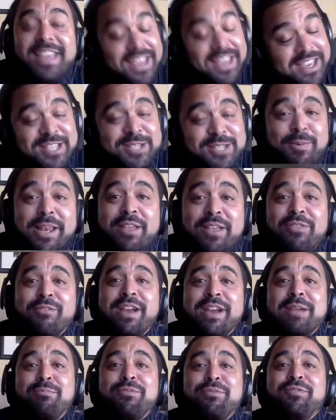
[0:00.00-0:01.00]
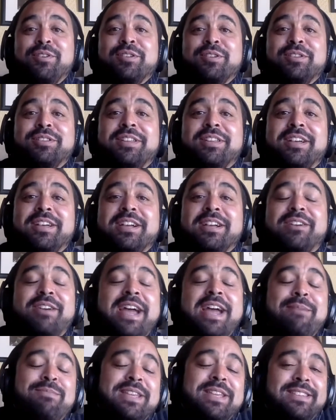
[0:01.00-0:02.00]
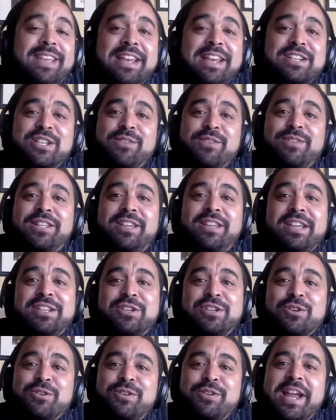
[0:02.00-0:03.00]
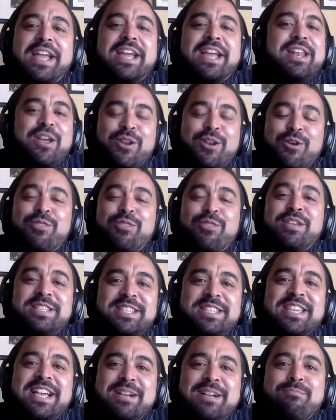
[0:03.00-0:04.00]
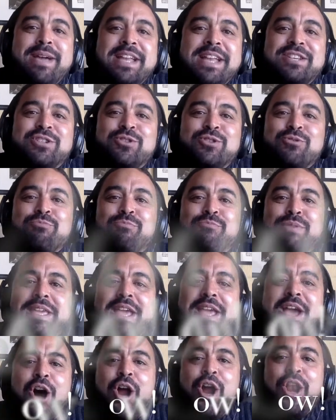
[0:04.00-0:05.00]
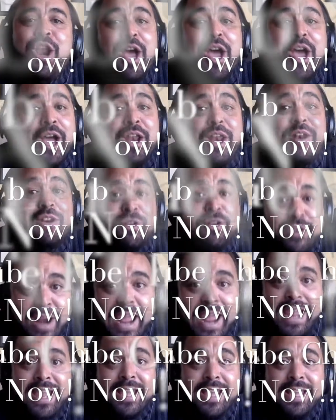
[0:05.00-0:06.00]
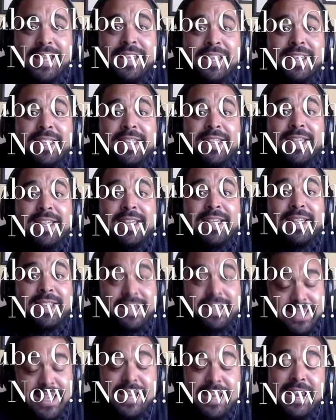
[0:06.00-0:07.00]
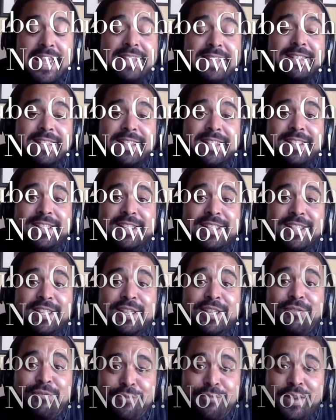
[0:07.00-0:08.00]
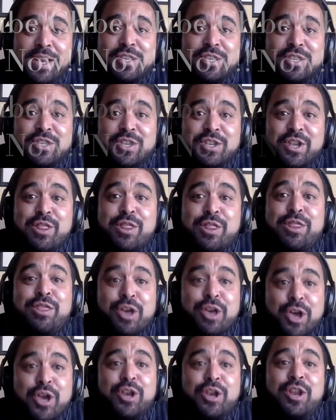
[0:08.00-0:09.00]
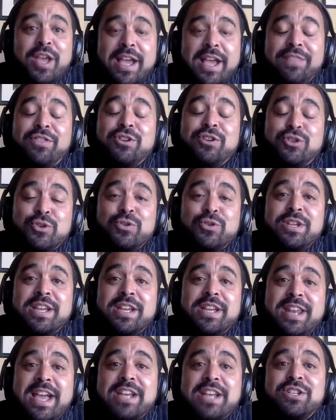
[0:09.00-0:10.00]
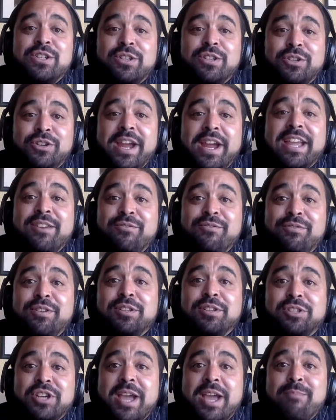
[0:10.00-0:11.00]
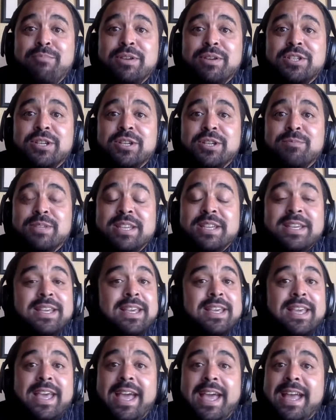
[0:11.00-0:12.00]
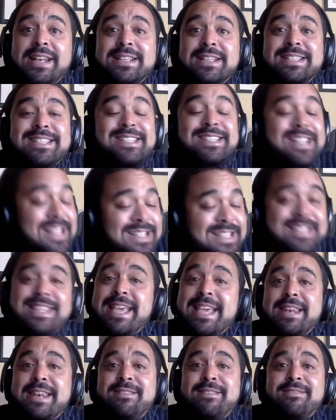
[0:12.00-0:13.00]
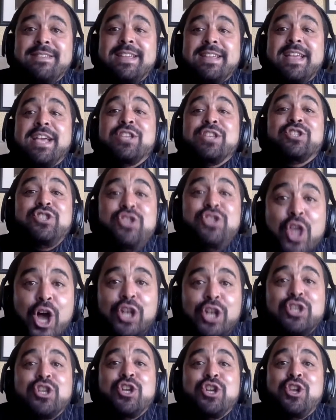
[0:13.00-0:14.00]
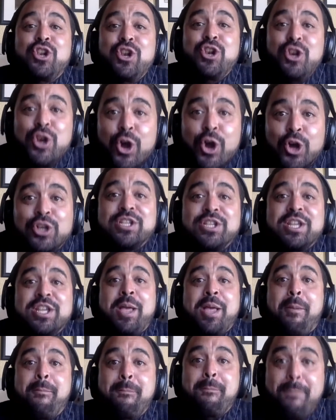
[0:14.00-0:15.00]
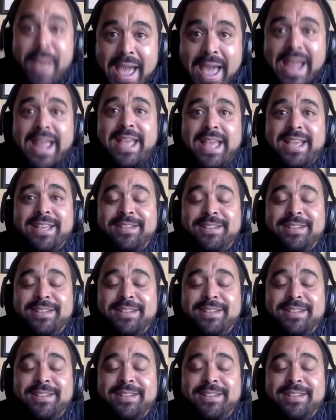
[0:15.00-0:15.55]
You speed on the rugby field, grab the attention of a teacher who reckon, no, this young man should be on a track. A year later, he finished third at the Junior National Track and Field Championships, and since then has not looked back.